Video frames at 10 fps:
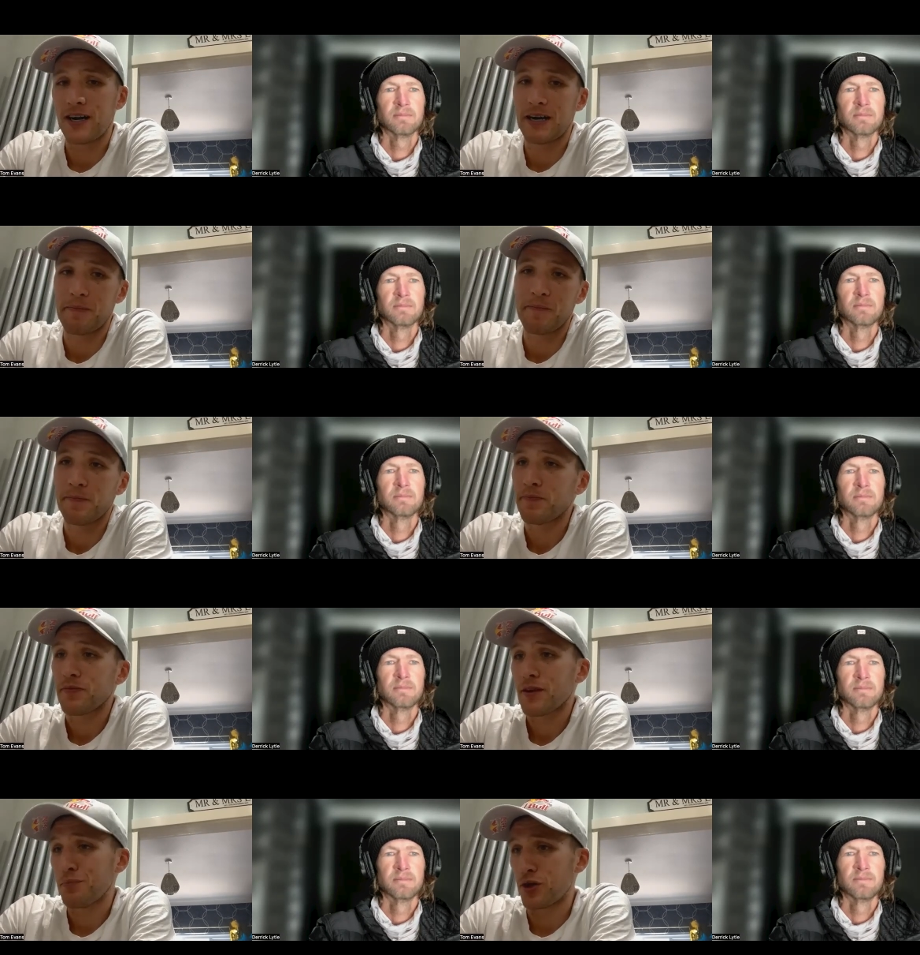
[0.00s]
Speaker 1: Um,
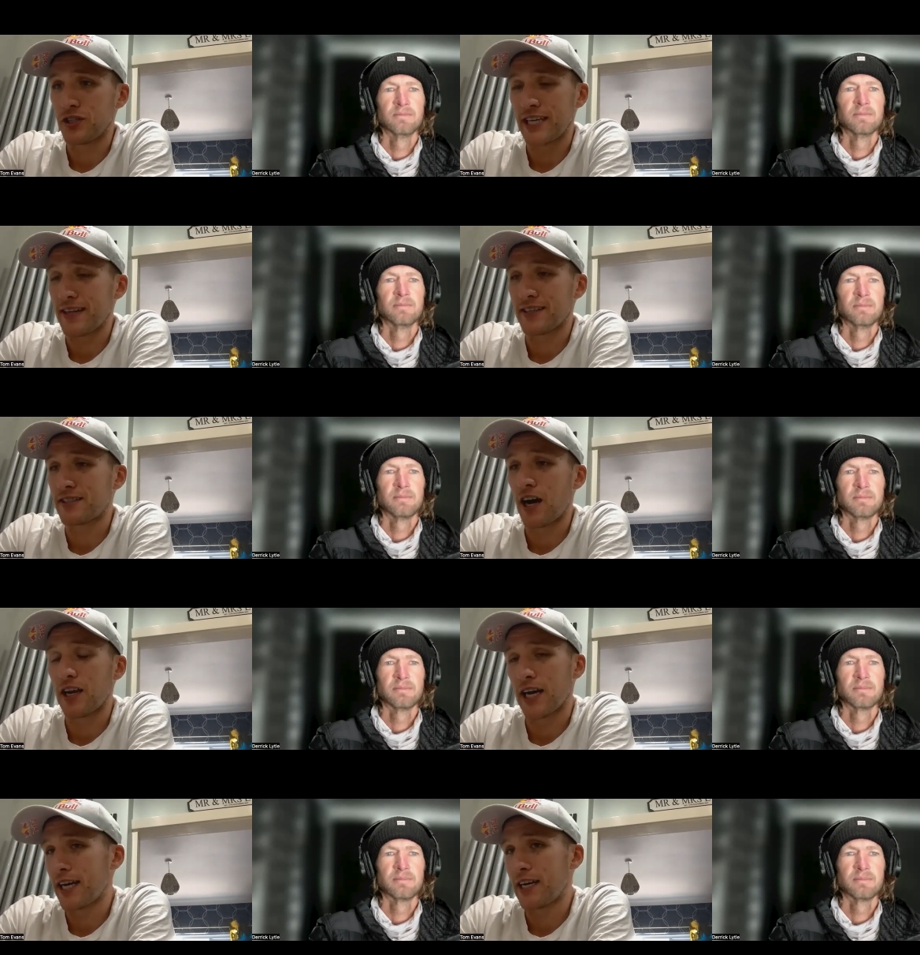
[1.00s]
because yeah, the
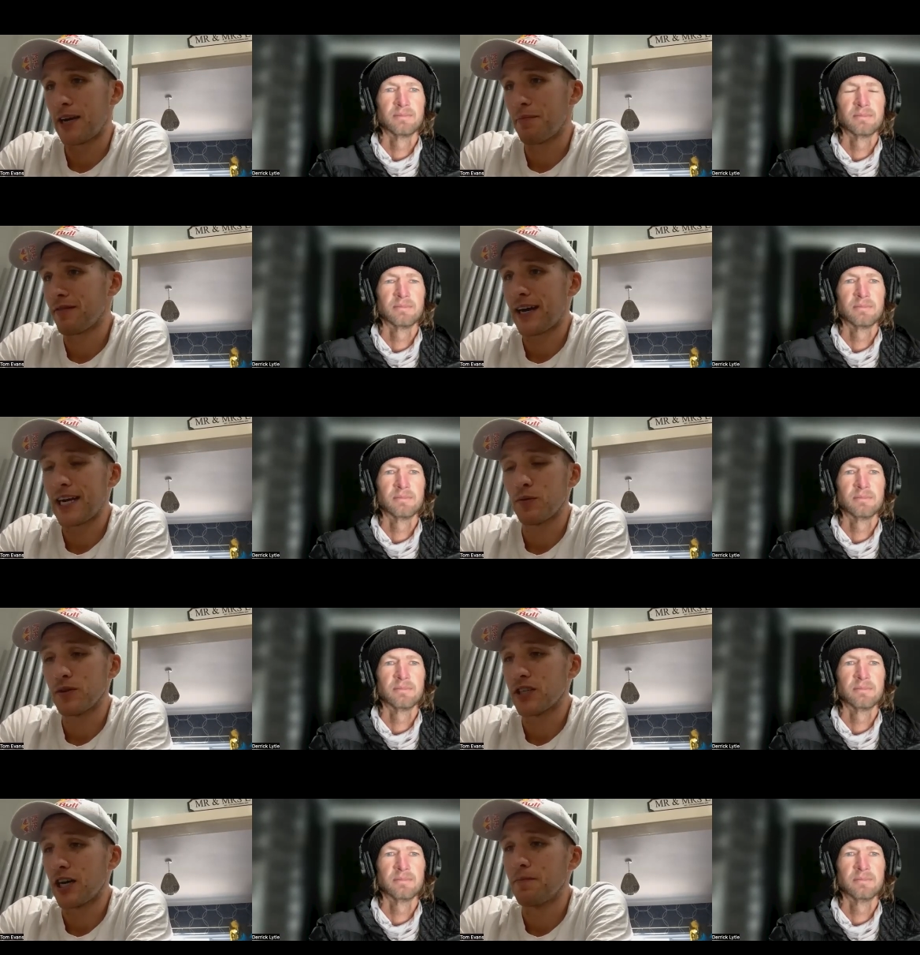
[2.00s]
start line in Olympic Valley
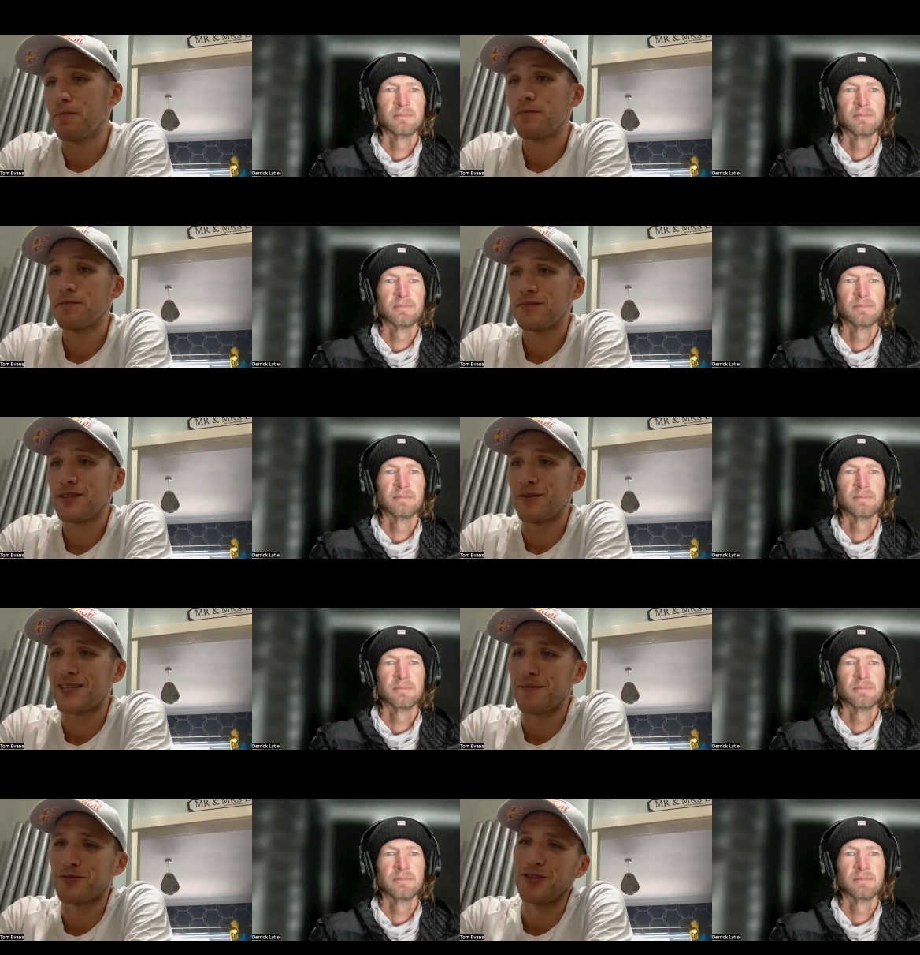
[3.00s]
was um, it was
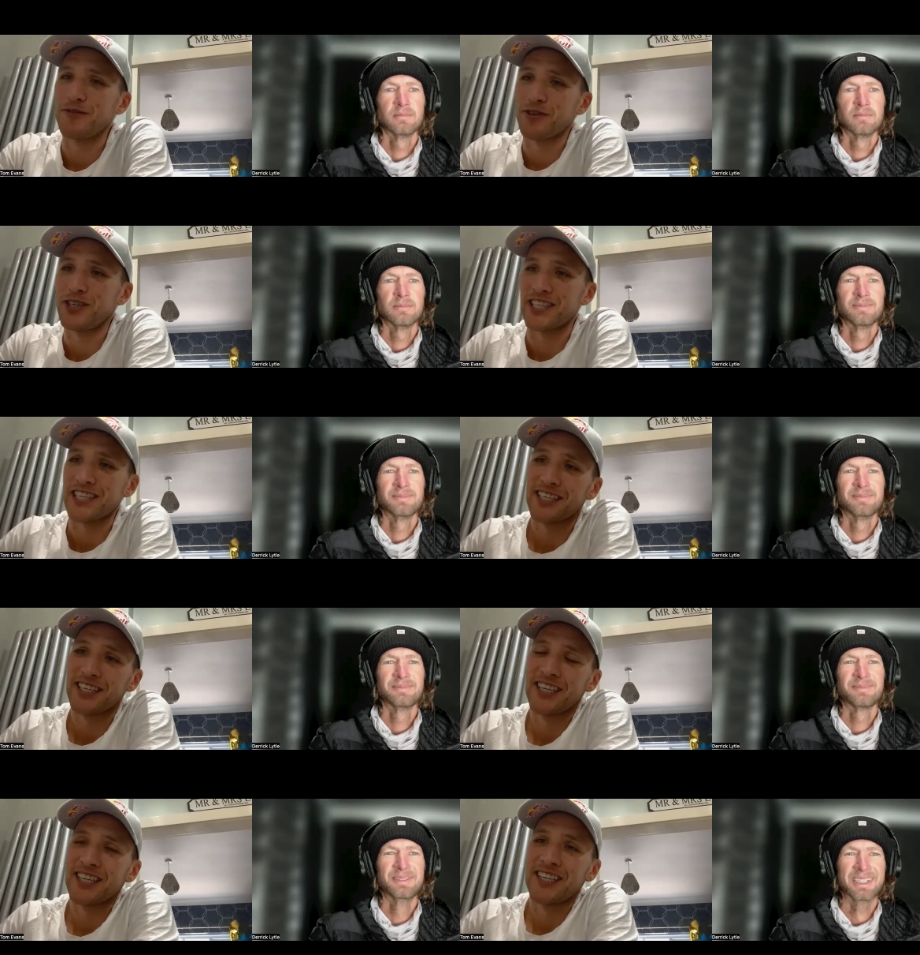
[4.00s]
absolutely freezing.
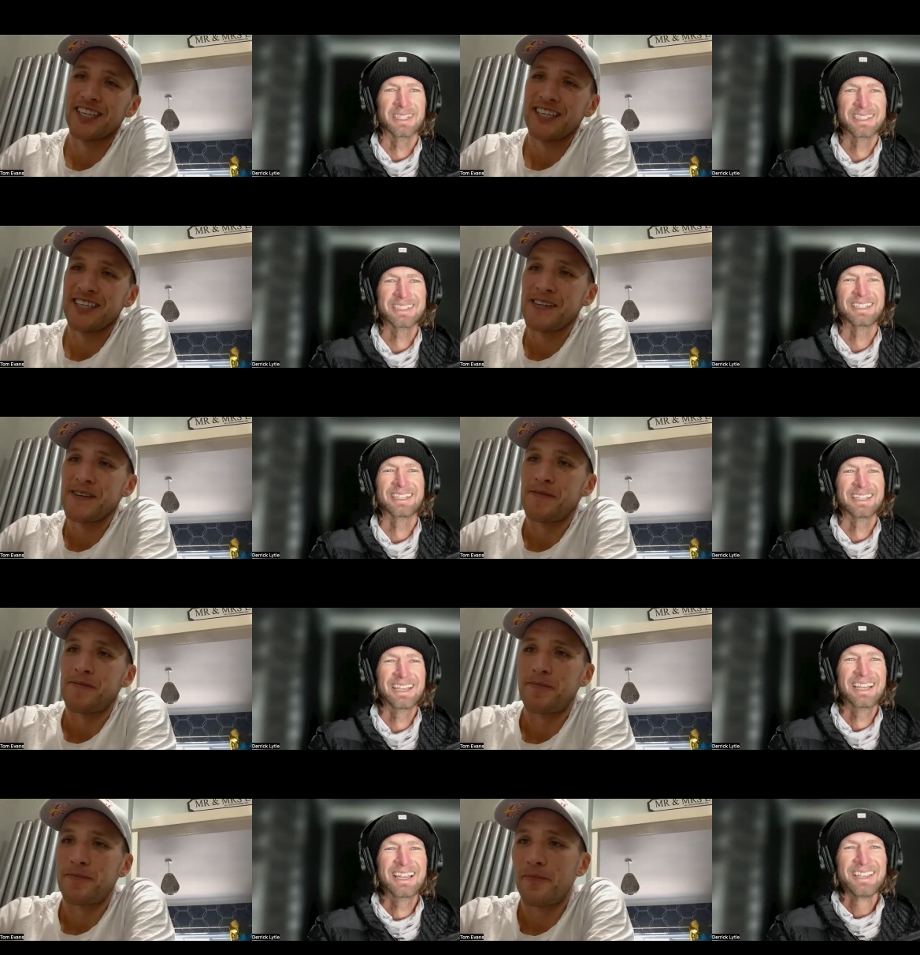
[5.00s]

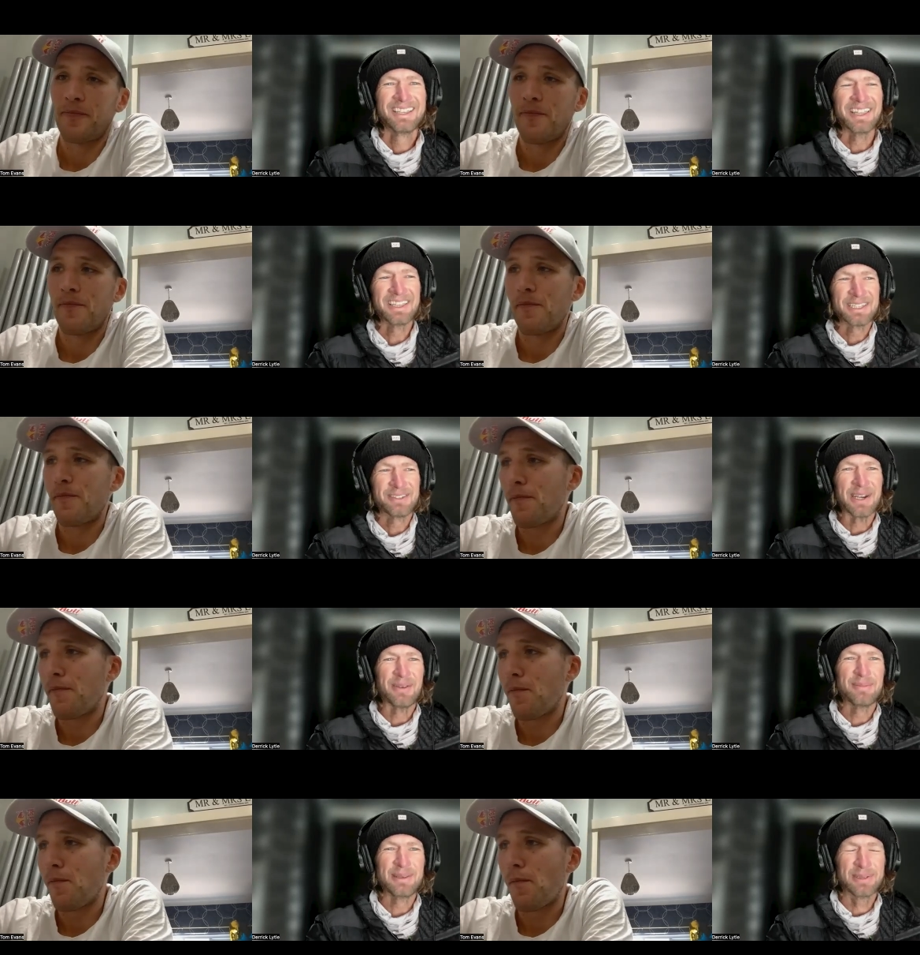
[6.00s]
Speaker 2: Yeah, I think it's funny
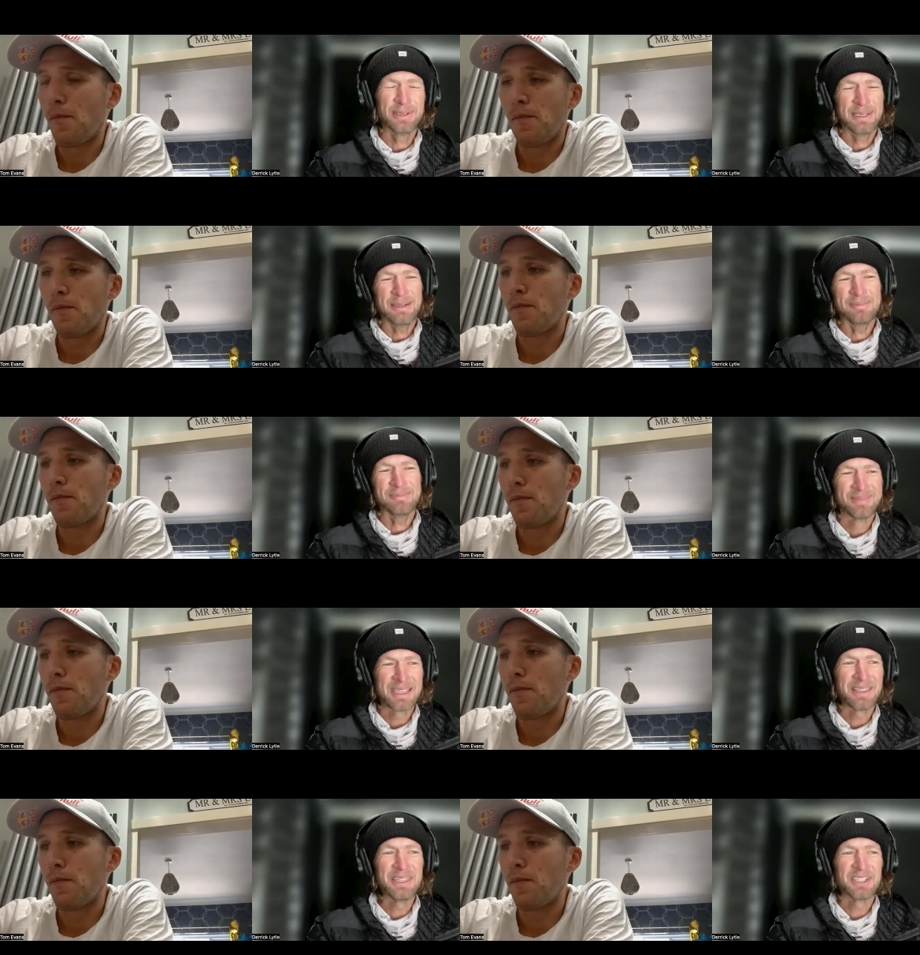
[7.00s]
when people um,
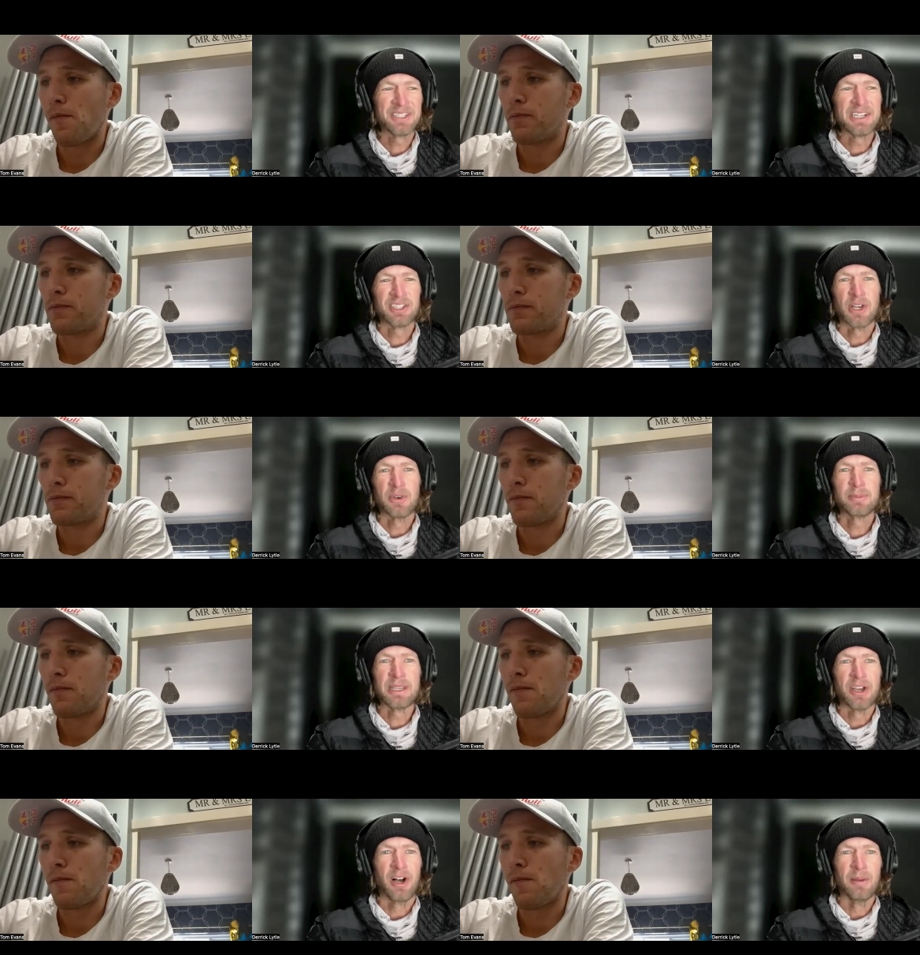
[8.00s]
I think the states is always
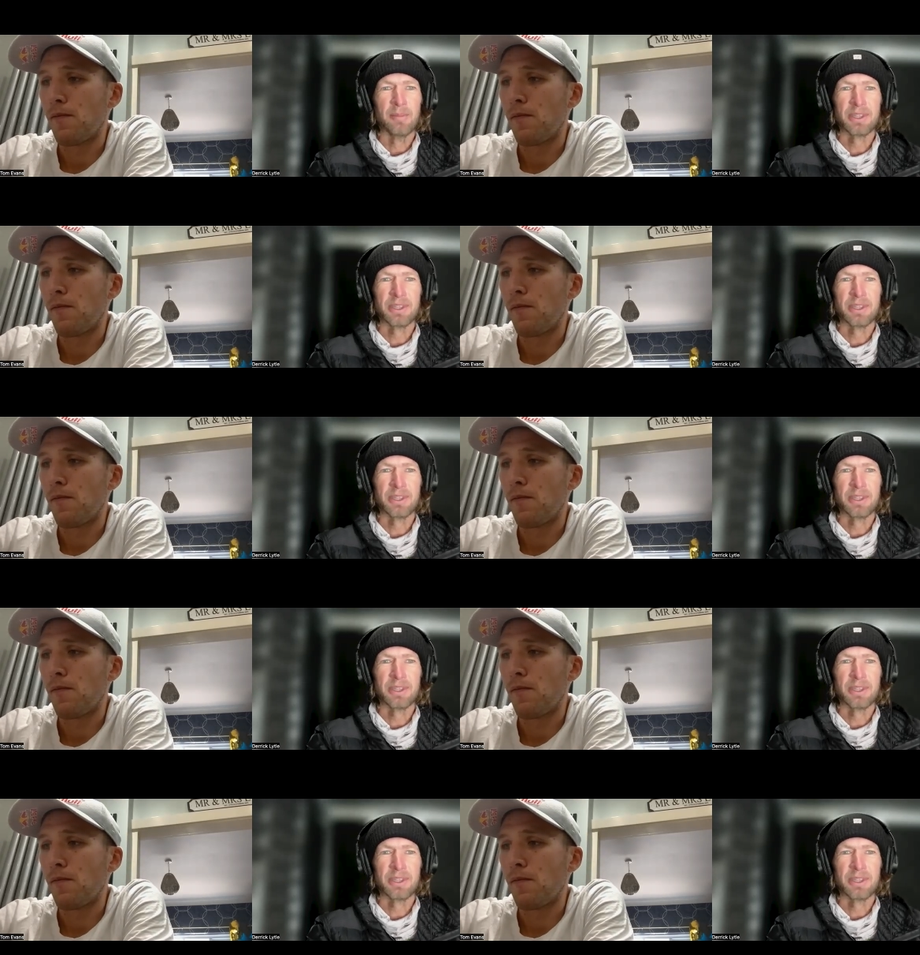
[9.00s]
being hot, but